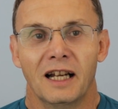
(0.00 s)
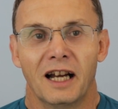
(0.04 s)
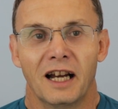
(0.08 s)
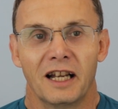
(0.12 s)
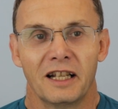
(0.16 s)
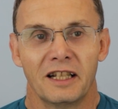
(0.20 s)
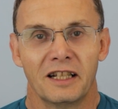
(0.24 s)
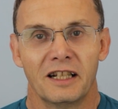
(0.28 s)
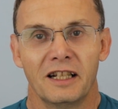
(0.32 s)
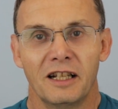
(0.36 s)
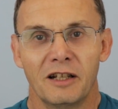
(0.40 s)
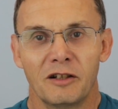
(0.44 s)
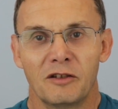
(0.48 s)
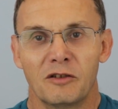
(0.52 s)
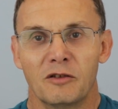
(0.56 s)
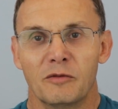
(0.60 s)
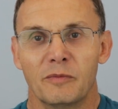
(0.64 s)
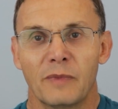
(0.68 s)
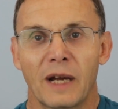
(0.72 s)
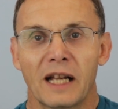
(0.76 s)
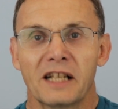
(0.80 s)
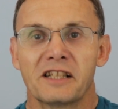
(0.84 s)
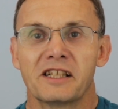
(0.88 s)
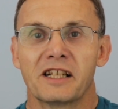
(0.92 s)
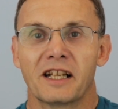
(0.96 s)
and the local
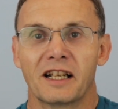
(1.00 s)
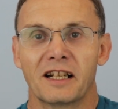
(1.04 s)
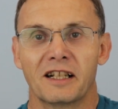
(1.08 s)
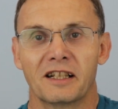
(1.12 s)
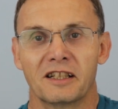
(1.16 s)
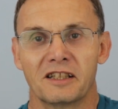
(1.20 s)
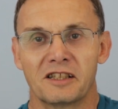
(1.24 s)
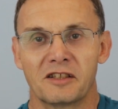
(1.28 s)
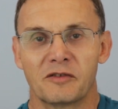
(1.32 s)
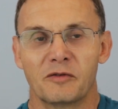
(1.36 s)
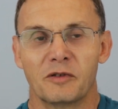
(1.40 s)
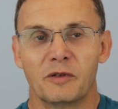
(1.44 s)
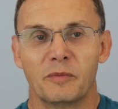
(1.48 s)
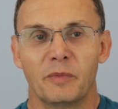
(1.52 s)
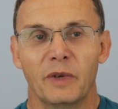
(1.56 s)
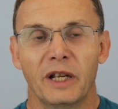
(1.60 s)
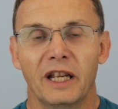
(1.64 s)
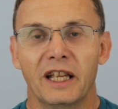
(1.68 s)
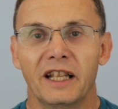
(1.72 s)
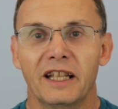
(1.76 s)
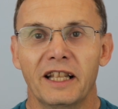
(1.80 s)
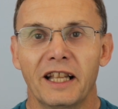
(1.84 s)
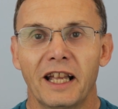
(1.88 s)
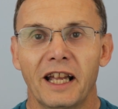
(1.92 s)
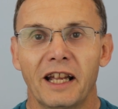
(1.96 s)
match anglers would
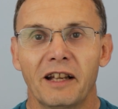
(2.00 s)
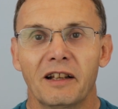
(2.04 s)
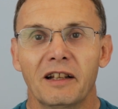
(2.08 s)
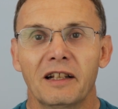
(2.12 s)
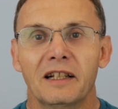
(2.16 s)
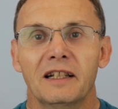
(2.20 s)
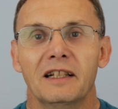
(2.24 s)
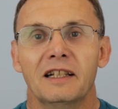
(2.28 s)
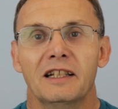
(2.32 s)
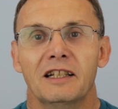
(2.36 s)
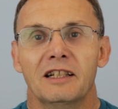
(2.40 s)
be in there